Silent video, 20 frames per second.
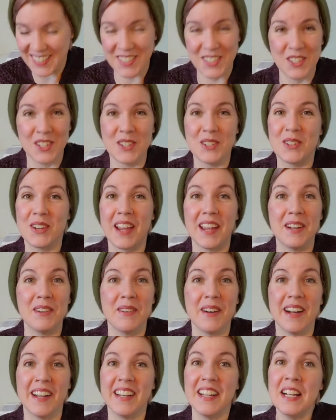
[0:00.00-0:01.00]
She tried them
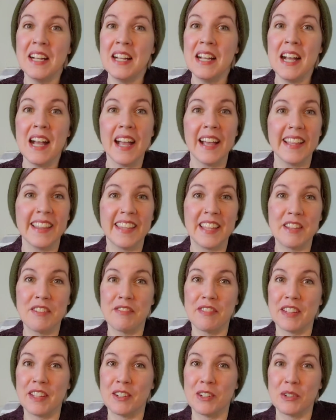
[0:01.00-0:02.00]
on and they
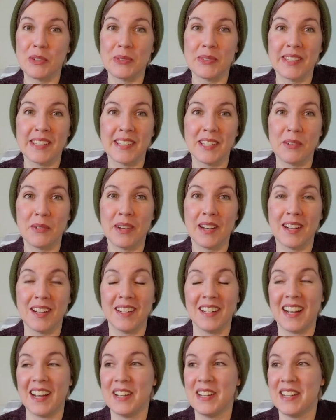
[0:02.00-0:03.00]
fit her really
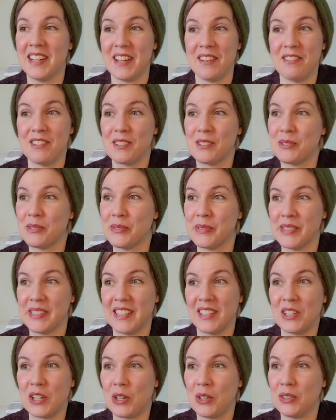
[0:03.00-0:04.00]
well. I never
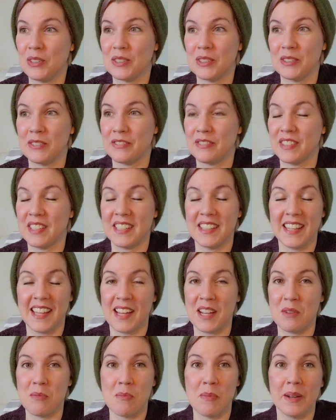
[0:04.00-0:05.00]
would call her feet
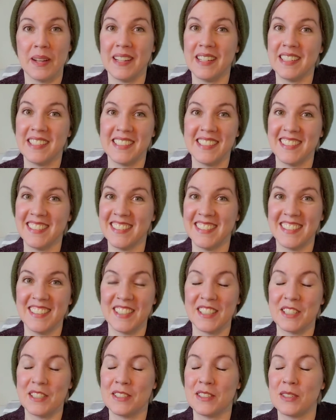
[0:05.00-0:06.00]
that, but
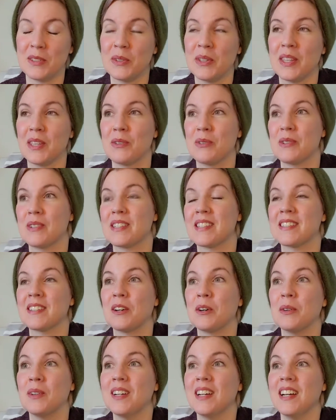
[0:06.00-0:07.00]
she's so cute.
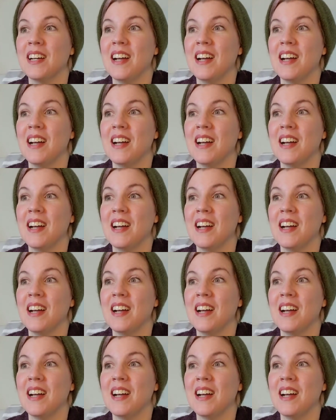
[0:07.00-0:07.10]
So